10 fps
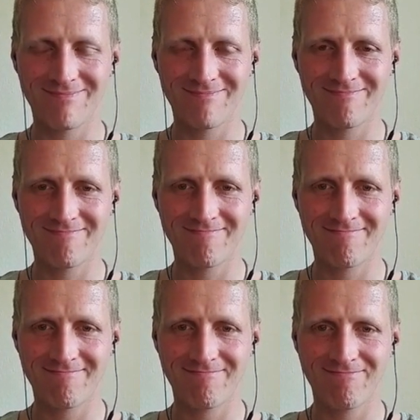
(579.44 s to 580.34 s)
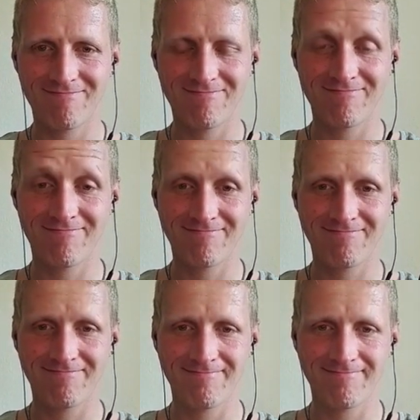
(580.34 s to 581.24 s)

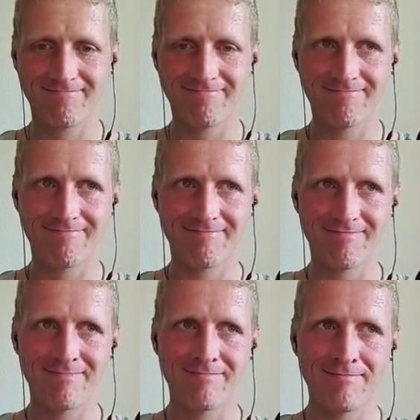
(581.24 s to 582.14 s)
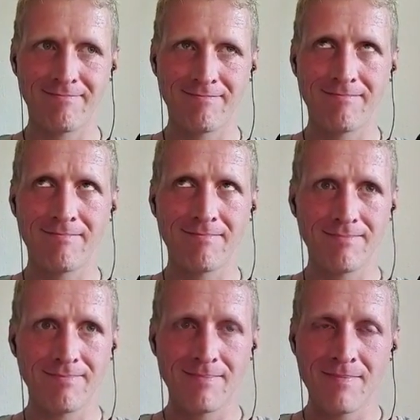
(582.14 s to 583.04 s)

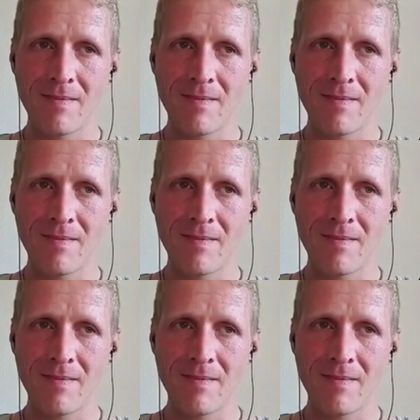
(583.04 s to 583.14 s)
(silence)